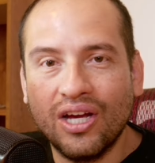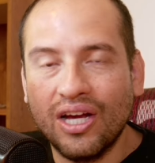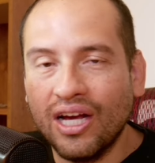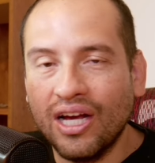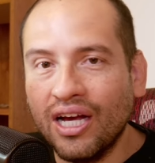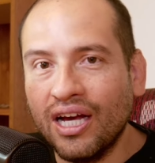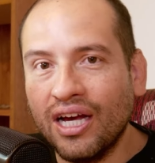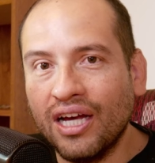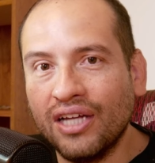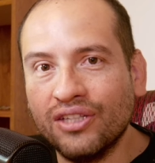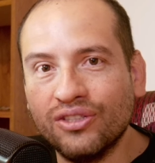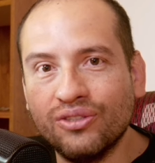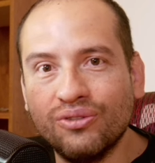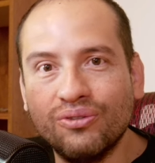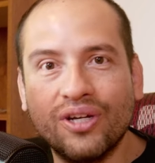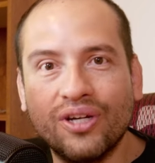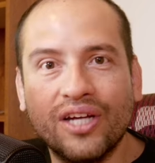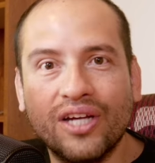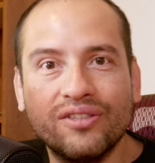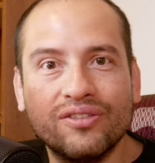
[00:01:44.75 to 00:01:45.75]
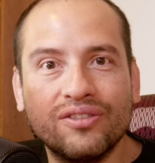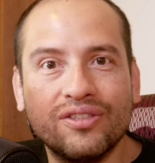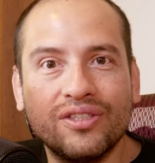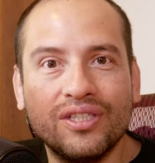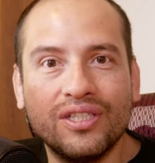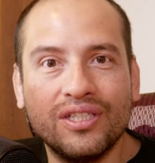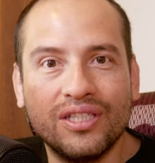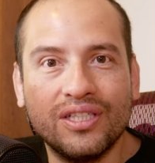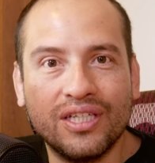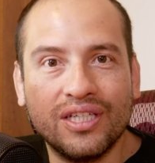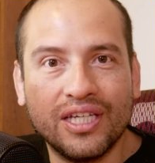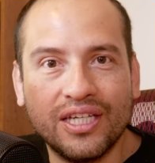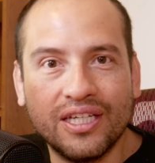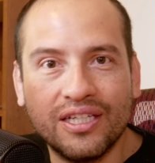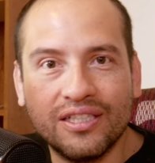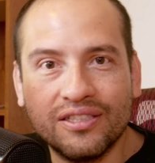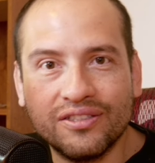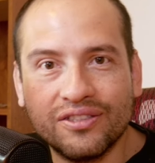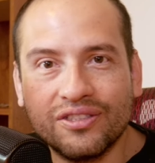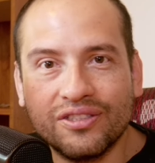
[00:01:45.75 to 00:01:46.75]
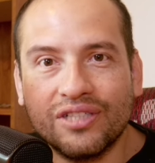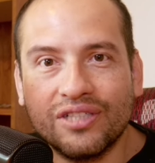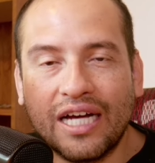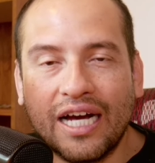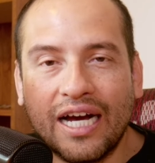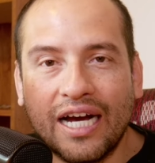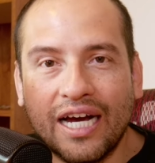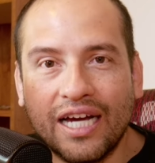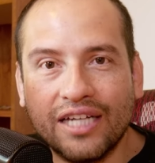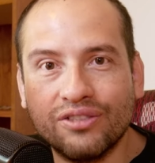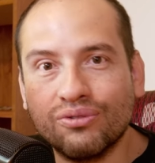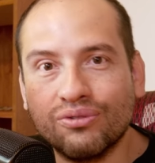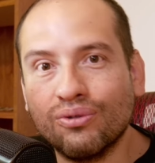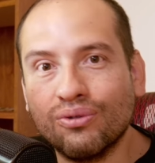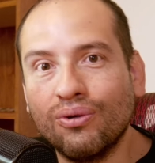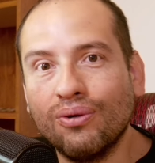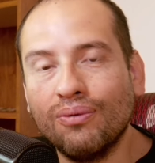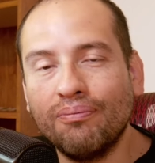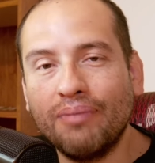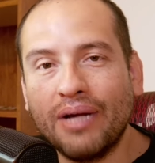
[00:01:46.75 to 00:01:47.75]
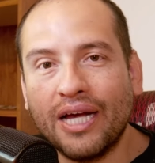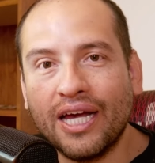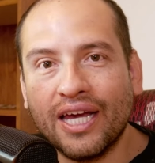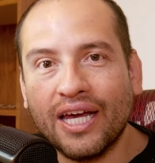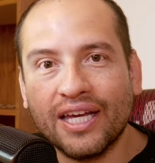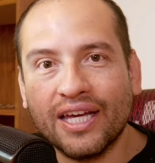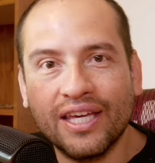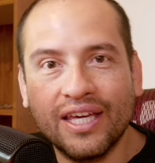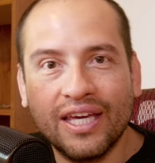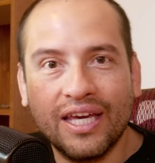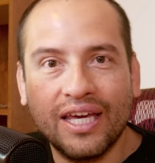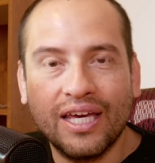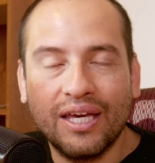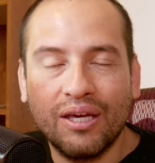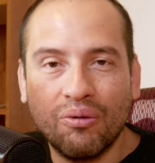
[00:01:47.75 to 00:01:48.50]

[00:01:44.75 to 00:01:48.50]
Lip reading: and you can see Hill's eyes roll back,